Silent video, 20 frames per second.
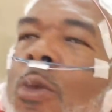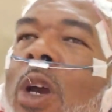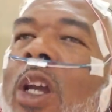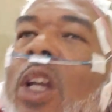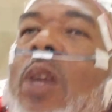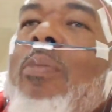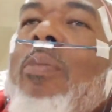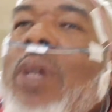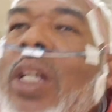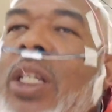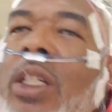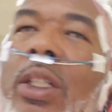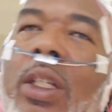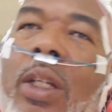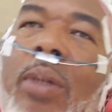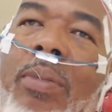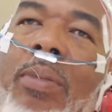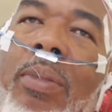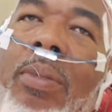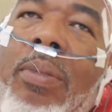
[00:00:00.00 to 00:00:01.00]
recommends
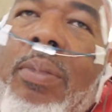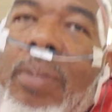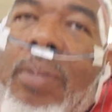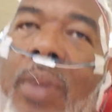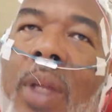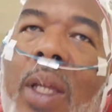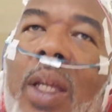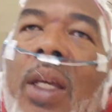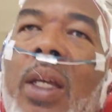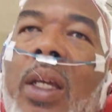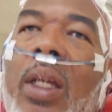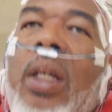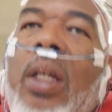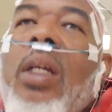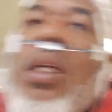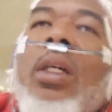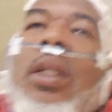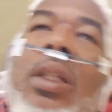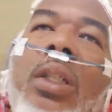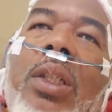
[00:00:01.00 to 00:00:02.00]
them.
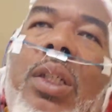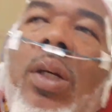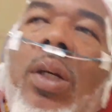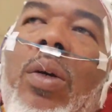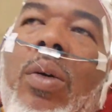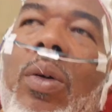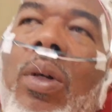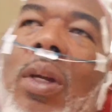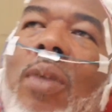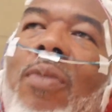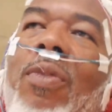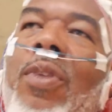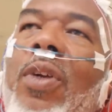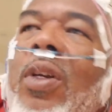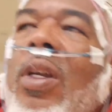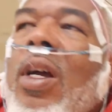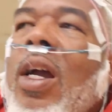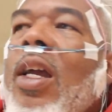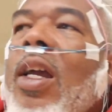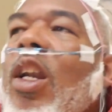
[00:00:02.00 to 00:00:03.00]
So if they're
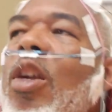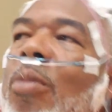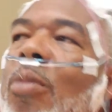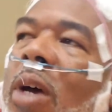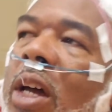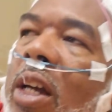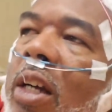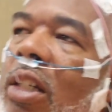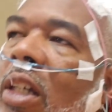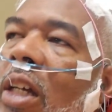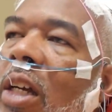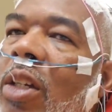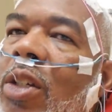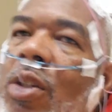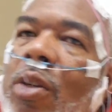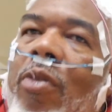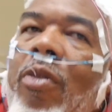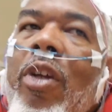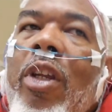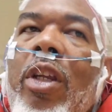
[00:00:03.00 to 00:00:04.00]
not going to monetize
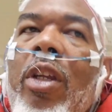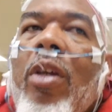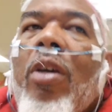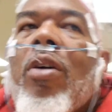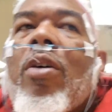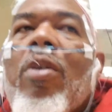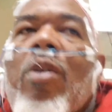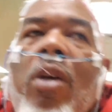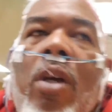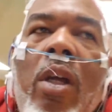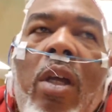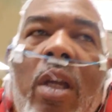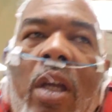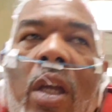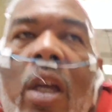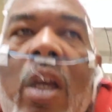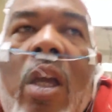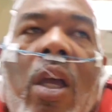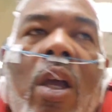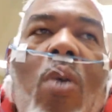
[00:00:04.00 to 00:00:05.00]
your video,
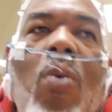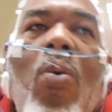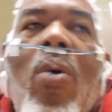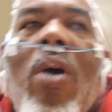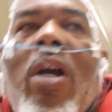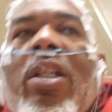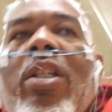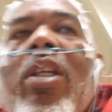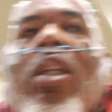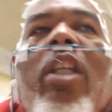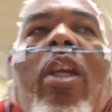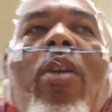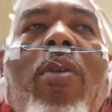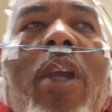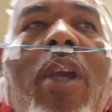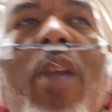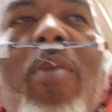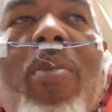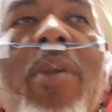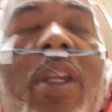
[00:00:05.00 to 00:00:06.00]
why should they
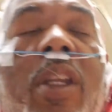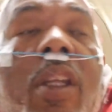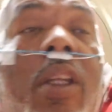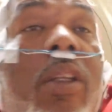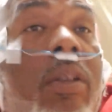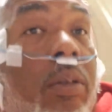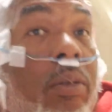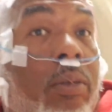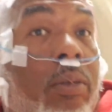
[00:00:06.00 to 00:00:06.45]
recommend it?